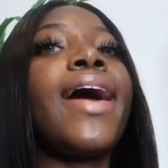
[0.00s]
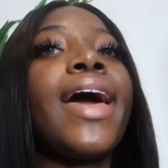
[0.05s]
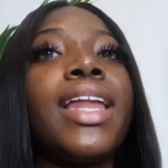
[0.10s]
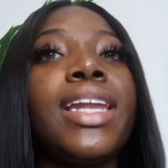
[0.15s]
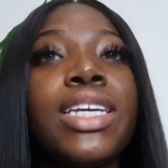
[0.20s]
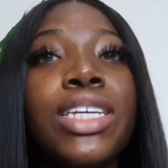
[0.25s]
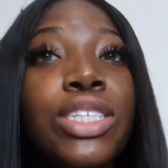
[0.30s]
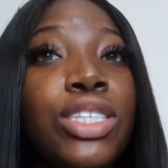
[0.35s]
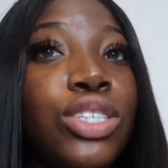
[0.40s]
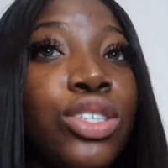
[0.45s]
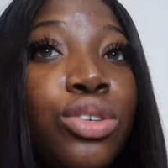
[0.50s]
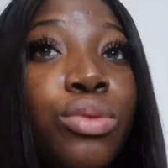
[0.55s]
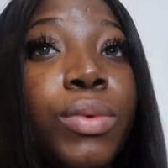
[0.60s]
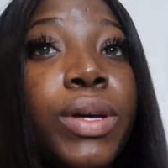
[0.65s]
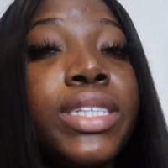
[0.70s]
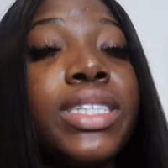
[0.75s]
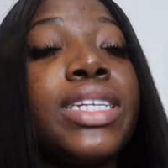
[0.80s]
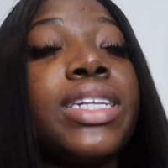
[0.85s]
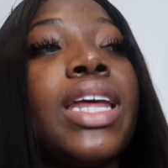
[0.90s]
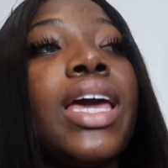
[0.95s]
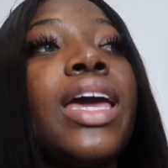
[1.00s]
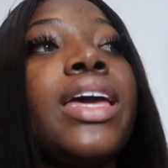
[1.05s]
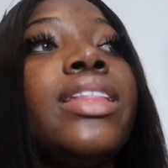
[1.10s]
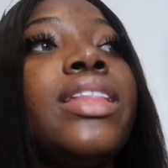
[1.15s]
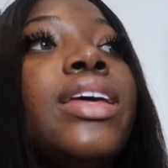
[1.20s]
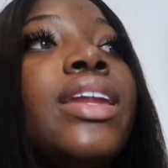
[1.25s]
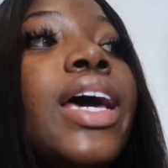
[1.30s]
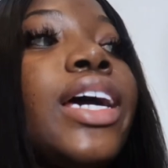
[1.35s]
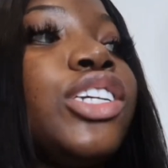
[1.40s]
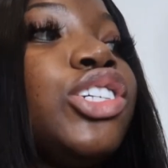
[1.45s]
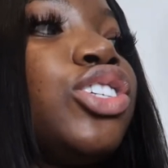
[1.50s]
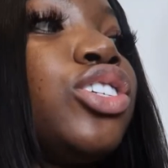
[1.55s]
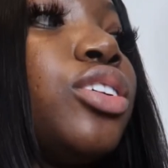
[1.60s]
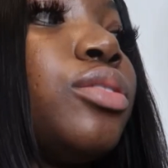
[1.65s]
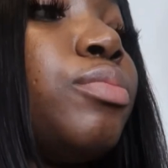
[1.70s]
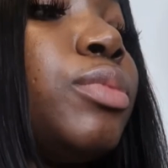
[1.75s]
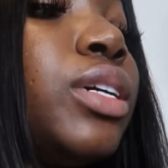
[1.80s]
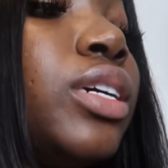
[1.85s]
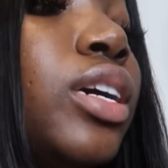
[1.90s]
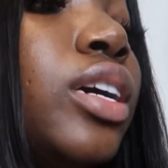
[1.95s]
at least 2 wigs a day, then I
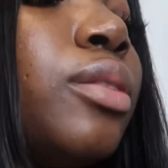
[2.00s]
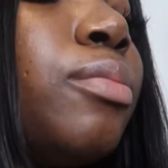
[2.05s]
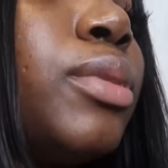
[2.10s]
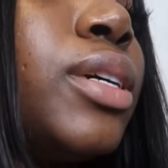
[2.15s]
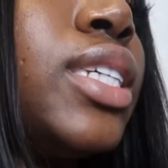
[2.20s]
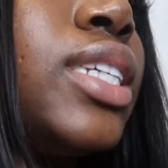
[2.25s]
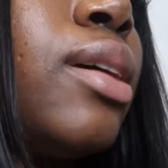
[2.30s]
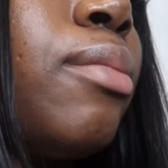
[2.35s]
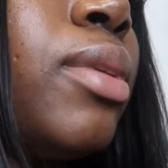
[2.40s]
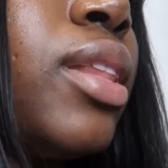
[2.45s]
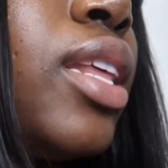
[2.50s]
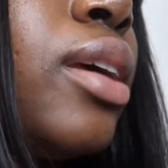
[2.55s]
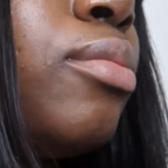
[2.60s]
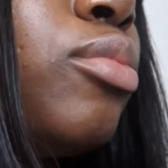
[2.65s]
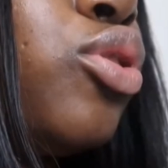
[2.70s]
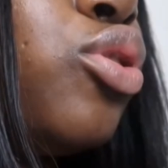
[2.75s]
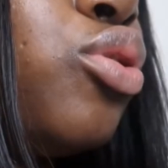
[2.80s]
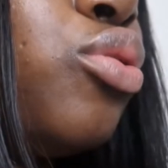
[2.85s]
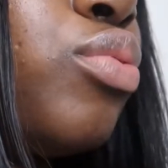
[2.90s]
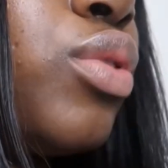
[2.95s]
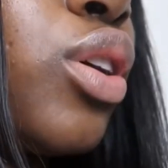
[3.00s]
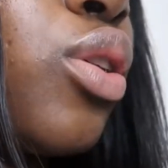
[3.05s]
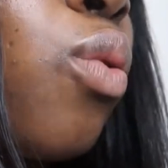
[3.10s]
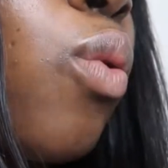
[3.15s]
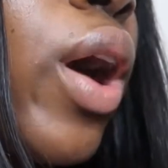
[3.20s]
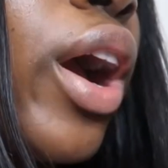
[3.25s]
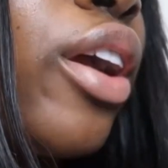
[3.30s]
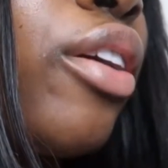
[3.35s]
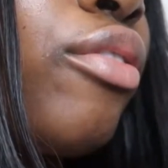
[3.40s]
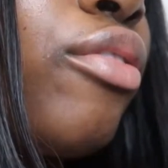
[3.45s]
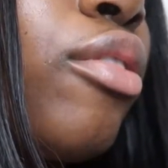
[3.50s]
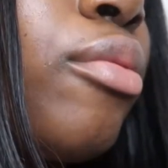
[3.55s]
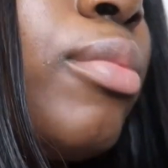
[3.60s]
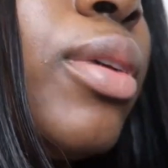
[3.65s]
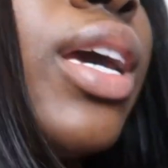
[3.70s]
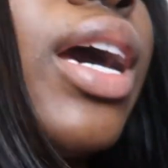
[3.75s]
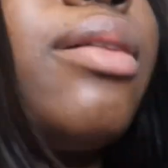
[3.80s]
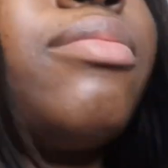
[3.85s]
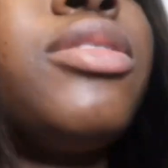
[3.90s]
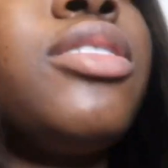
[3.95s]
should be good. But some of them do require for me, I'm